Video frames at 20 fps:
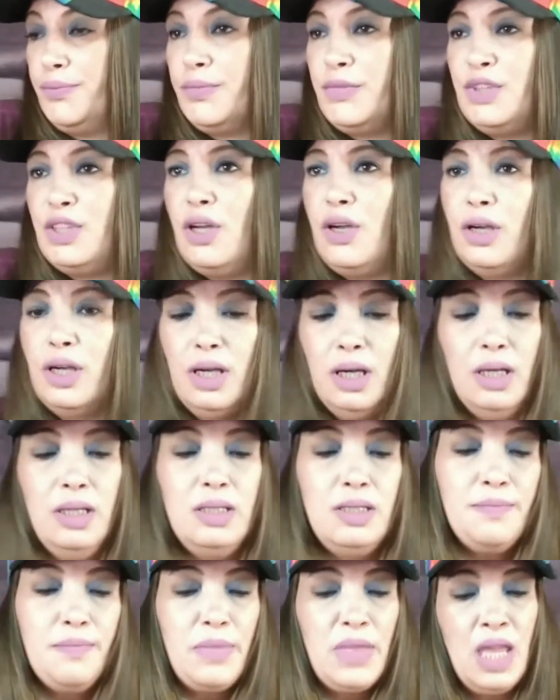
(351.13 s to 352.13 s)
sorry
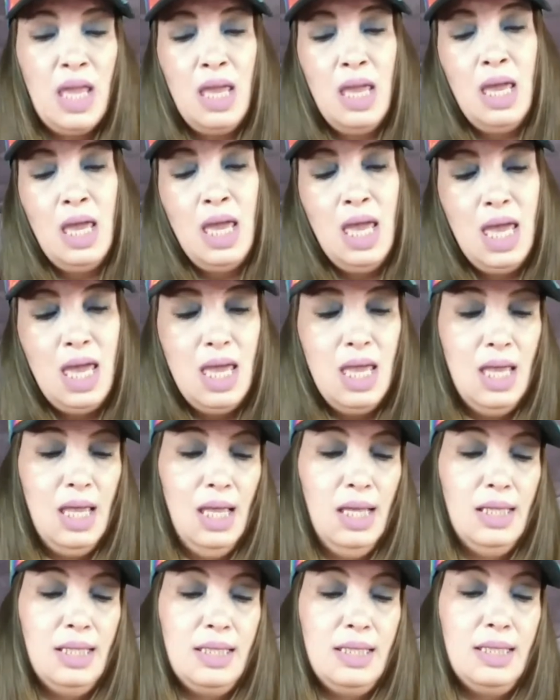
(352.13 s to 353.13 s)
guys,
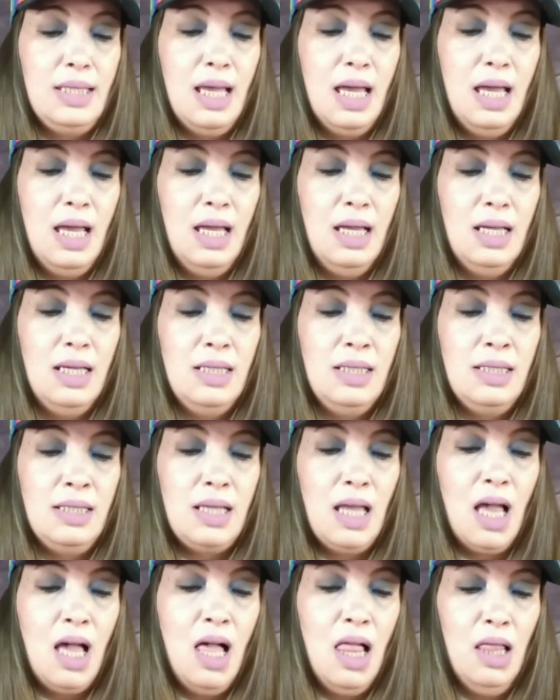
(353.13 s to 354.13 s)
it says
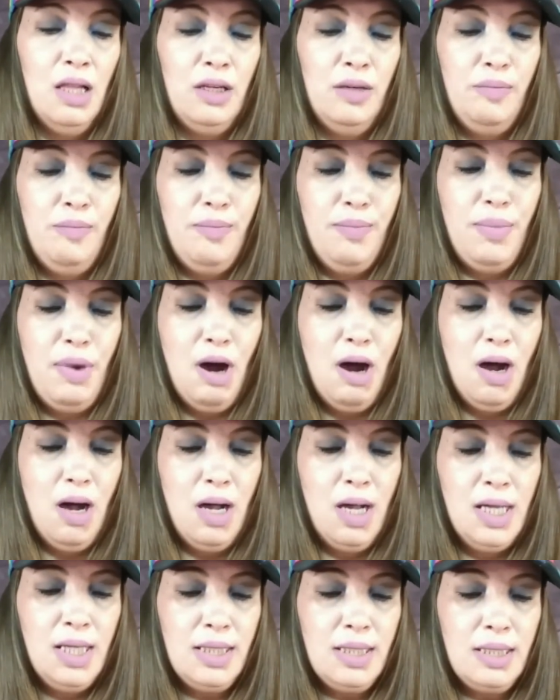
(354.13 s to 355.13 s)
Color
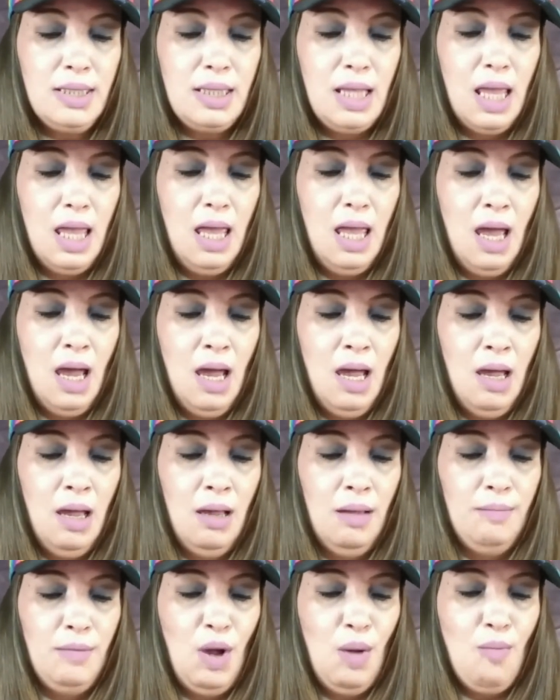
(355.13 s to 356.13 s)
Boss
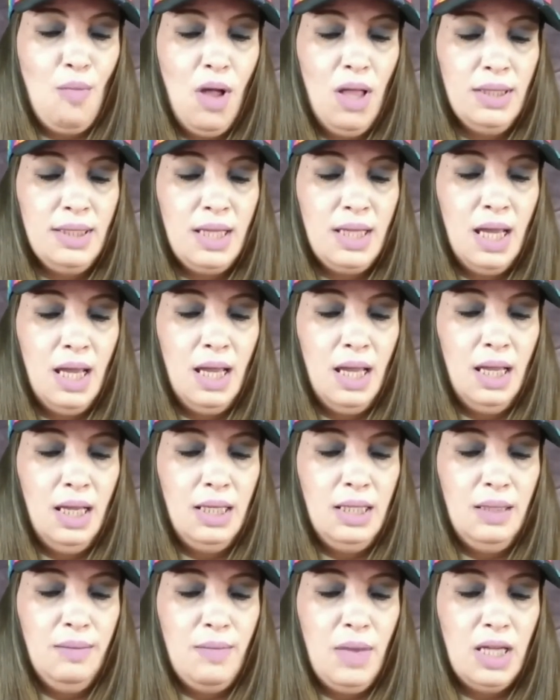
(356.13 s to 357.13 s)
um,
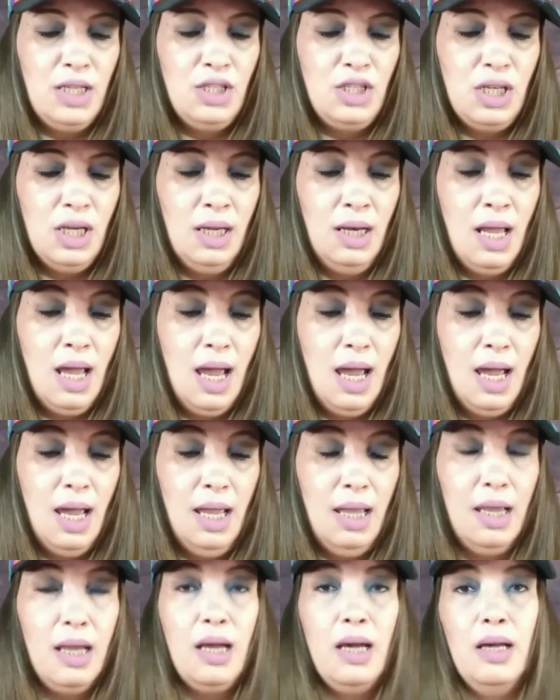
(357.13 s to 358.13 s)
multi-dimension
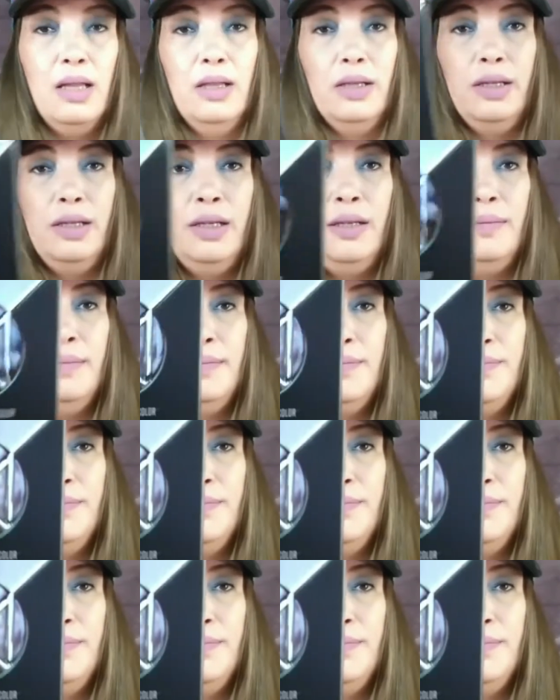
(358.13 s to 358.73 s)
eye color.